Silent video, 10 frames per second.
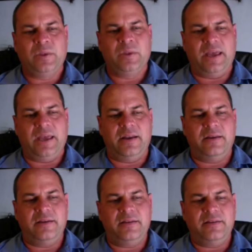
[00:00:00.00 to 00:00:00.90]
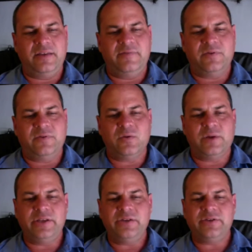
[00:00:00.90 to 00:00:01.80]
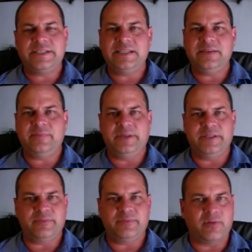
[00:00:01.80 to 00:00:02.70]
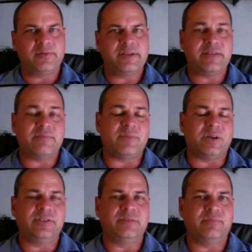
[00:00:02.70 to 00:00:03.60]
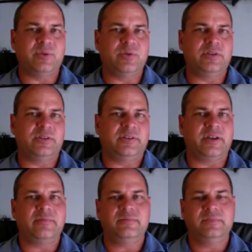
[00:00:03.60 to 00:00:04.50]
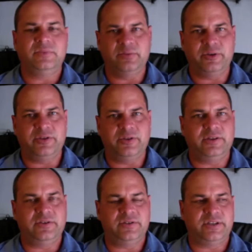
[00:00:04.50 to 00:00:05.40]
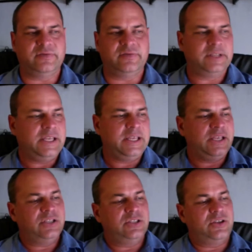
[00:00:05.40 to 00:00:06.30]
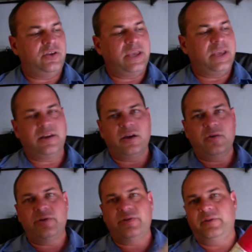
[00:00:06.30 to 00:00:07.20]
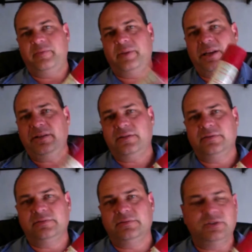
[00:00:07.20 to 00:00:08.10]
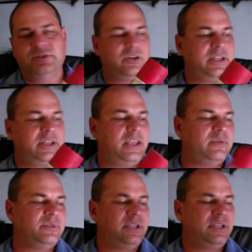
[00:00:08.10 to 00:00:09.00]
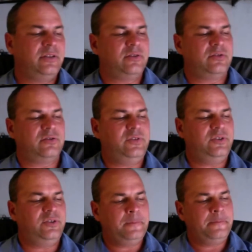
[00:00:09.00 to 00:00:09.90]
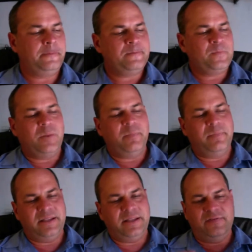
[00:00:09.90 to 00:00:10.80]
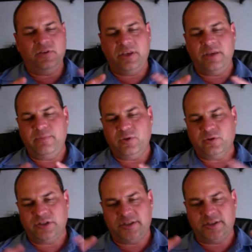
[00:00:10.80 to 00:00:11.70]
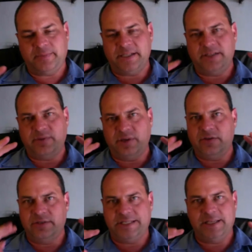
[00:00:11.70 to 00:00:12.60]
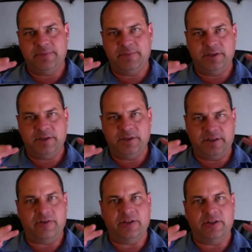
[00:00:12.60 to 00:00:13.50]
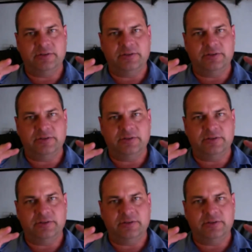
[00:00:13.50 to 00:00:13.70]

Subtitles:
and therefore when you sleep is probably the most important time to protect yourself. So you can go with a repellent to try and keep the mosquitoes off you, but if you keep your space where you're sleeping sterile